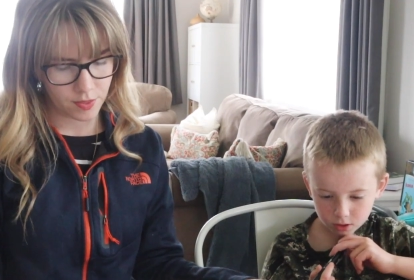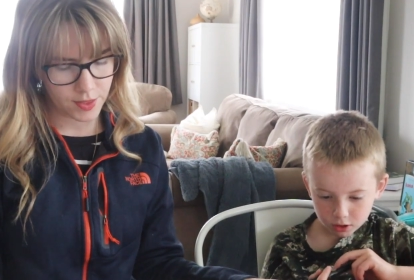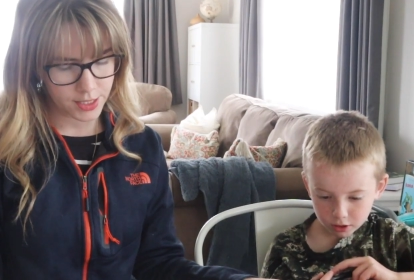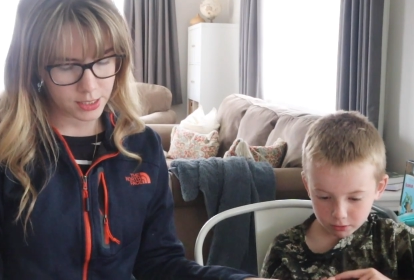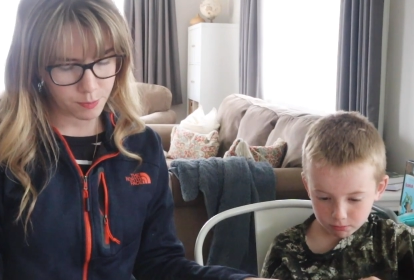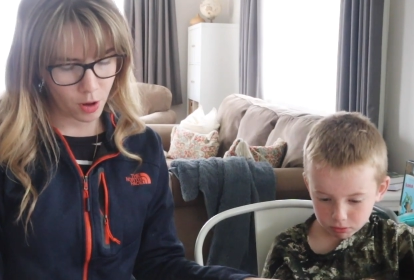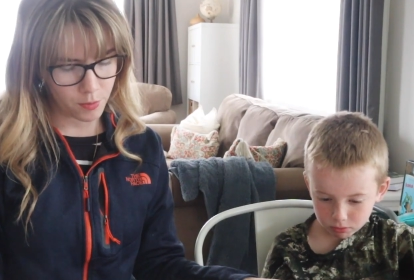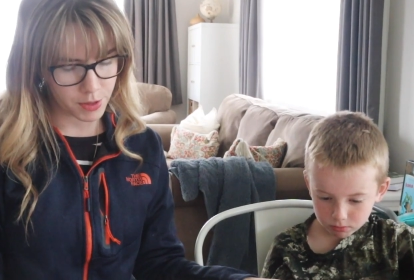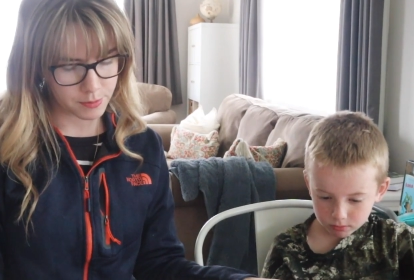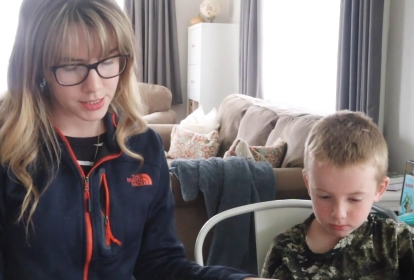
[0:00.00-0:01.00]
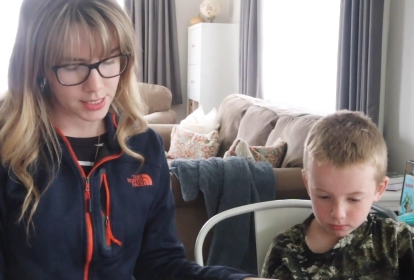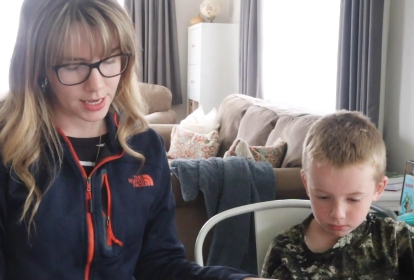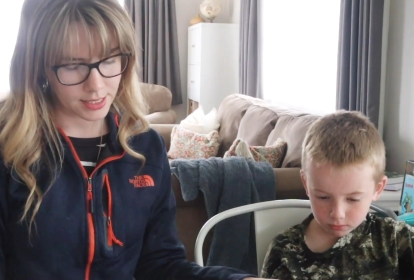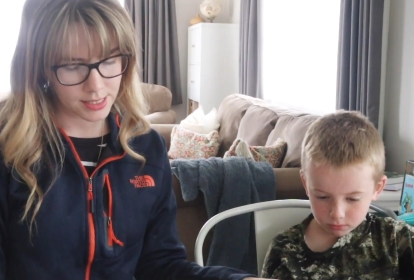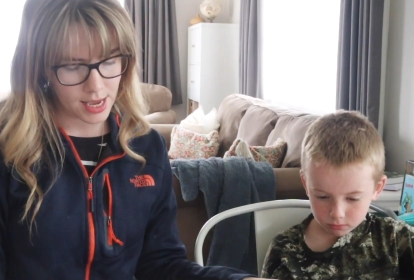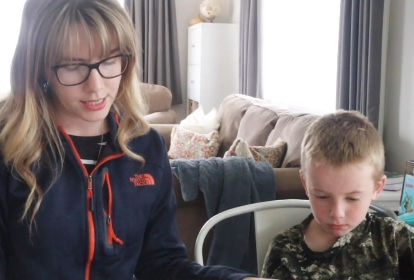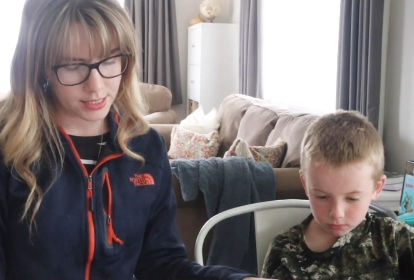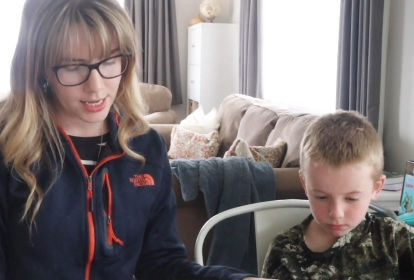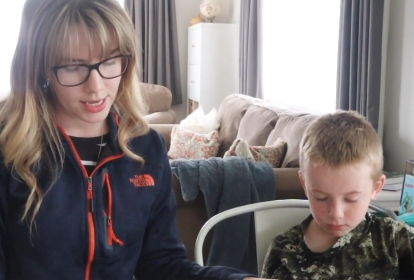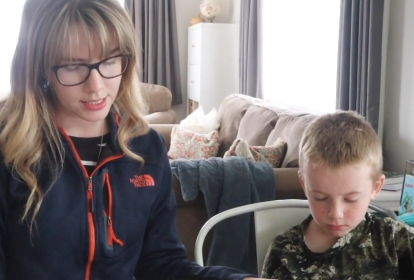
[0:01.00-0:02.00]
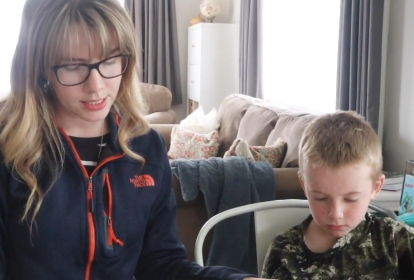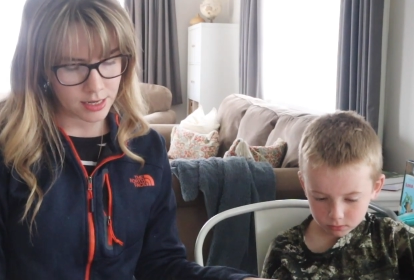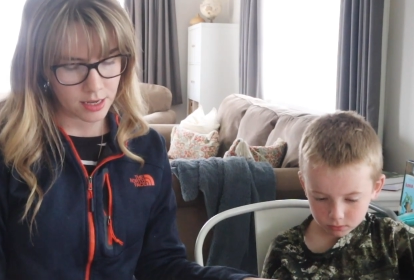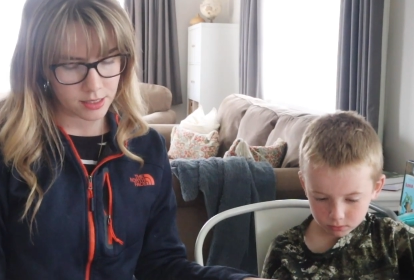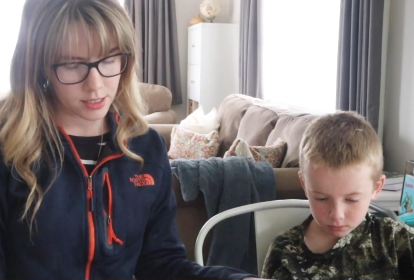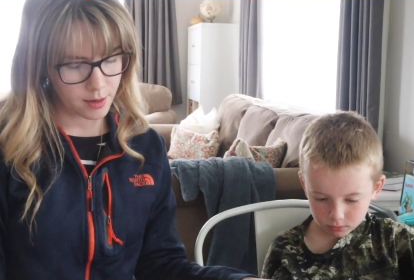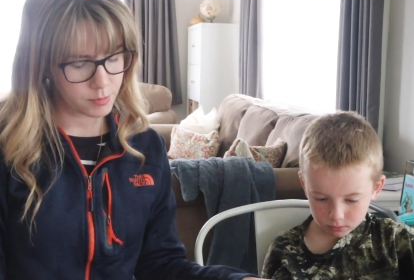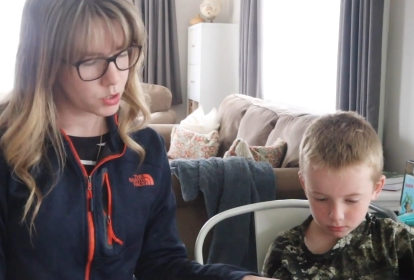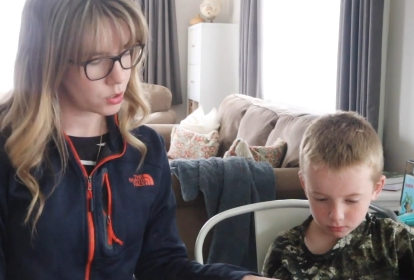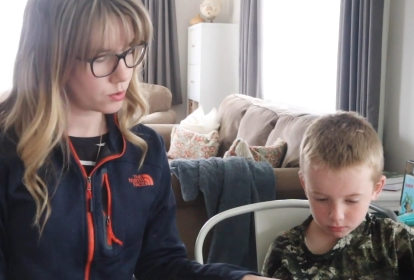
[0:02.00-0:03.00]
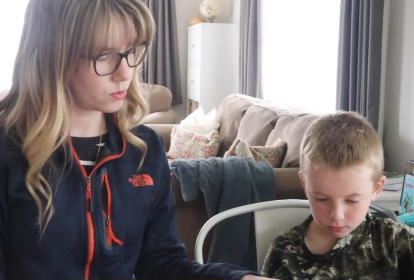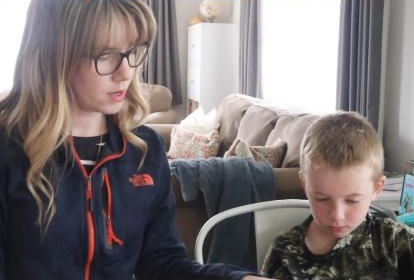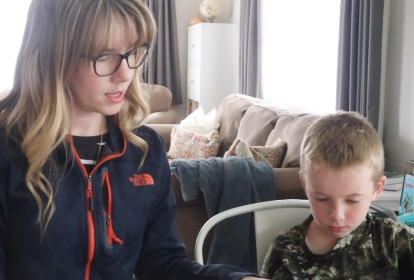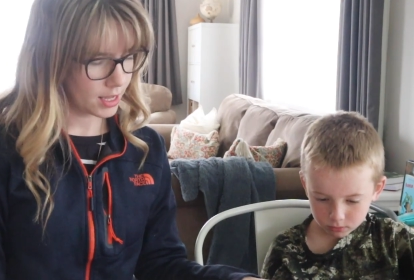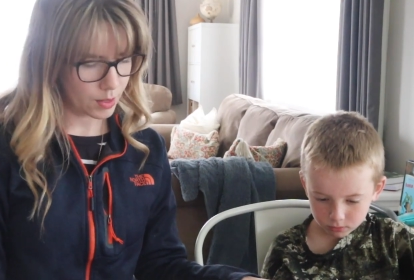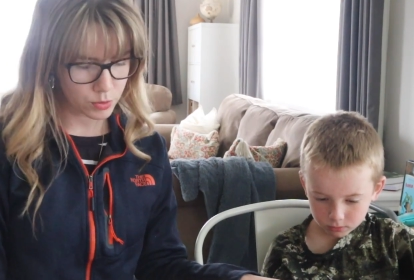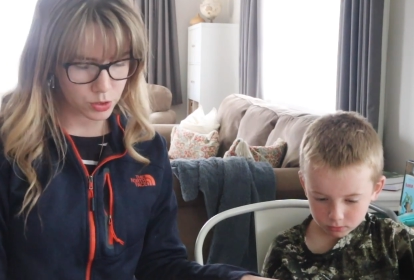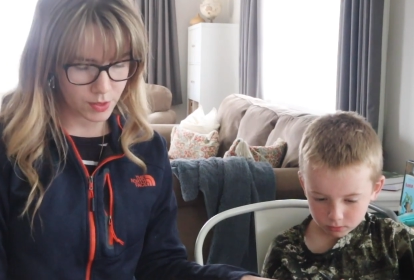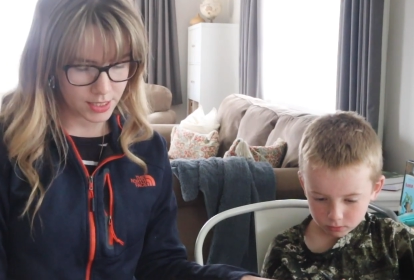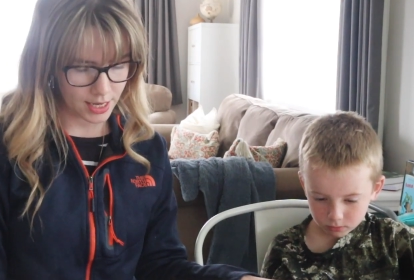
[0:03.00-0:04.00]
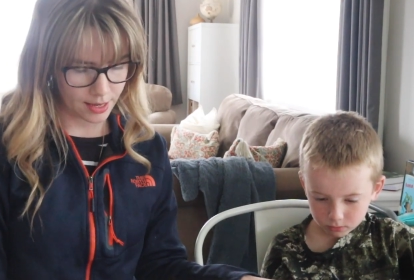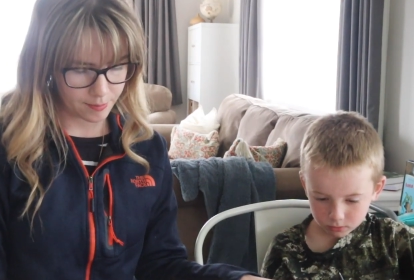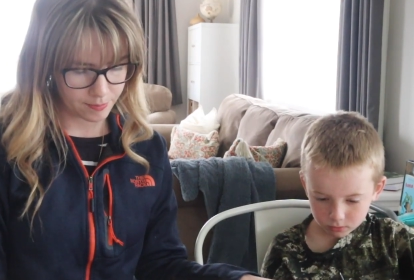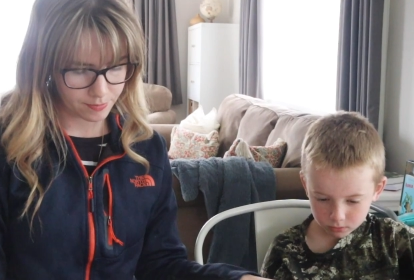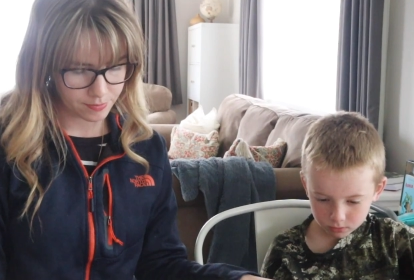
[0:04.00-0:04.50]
Speaker 1: This problem says 10 times 2 equals 20.